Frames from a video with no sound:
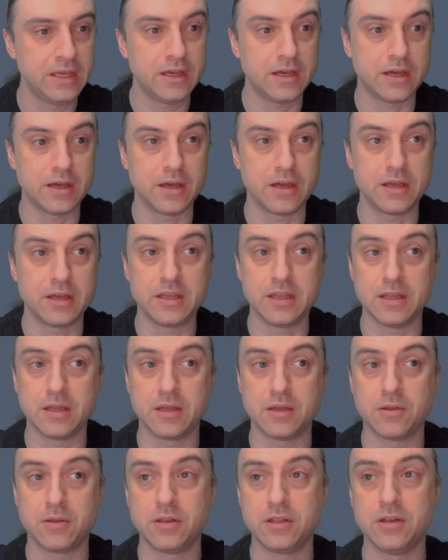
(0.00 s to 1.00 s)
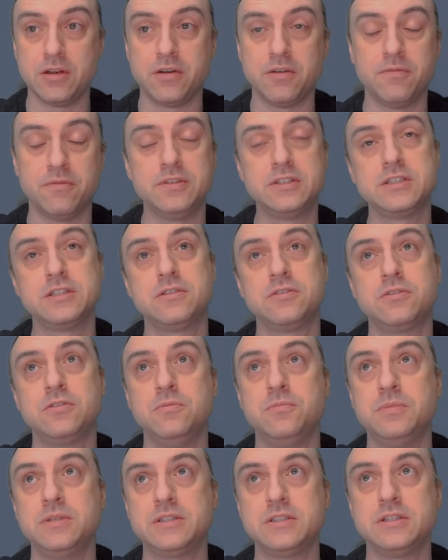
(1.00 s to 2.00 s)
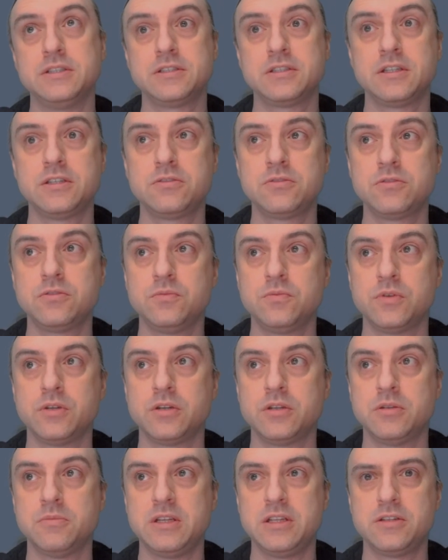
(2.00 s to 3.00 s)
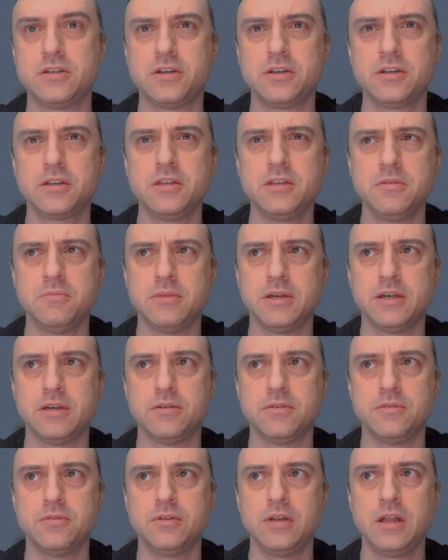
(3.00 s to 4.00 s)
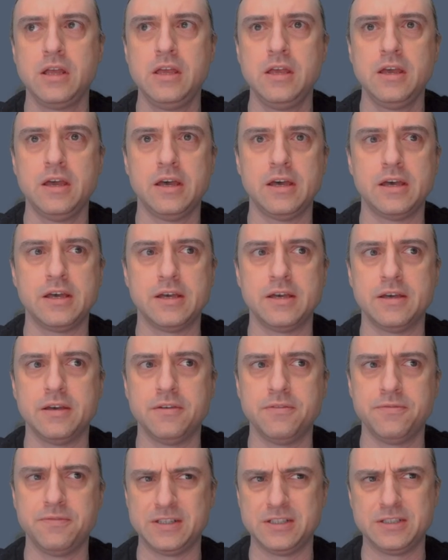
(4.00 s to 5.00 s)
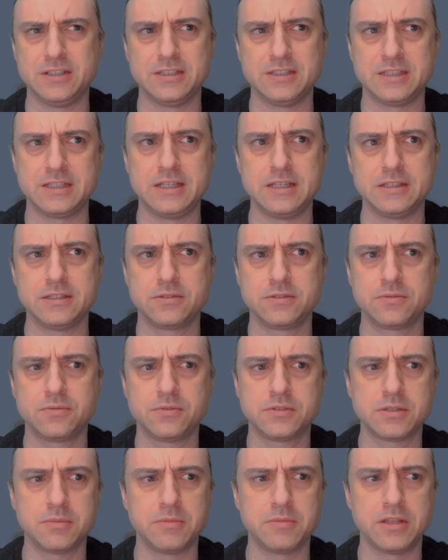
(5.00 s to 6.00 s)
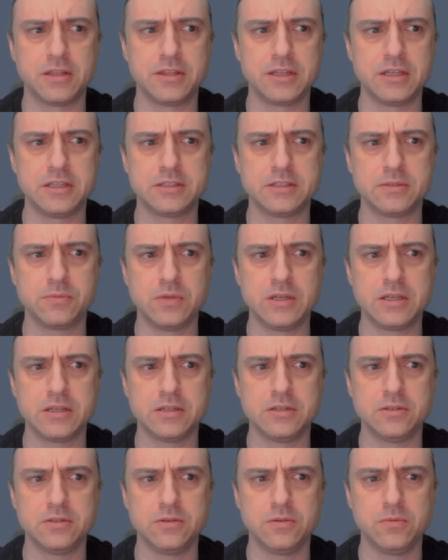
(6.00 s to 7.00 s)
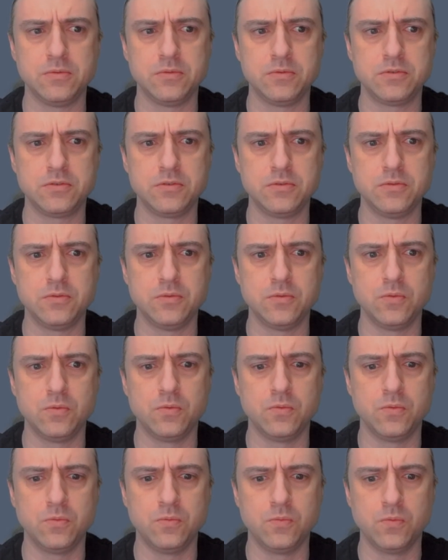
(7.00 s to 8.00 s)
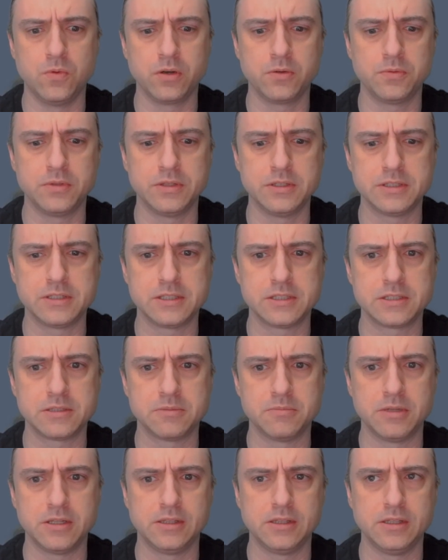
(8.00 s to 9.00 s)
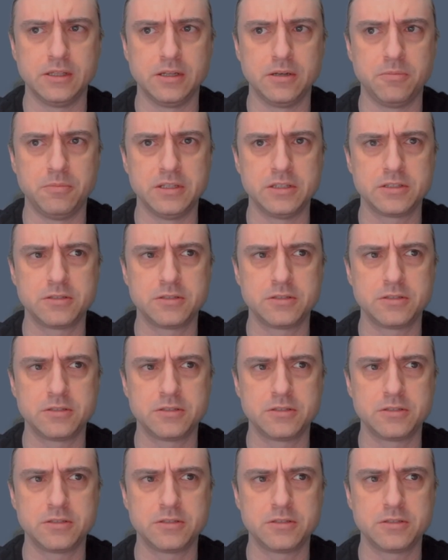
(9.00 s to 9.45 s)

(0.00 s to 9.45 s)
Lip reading: And in our visit to Business Central, we're going to be talking about efficiencies, some of the things that we can do to work with the system a little bit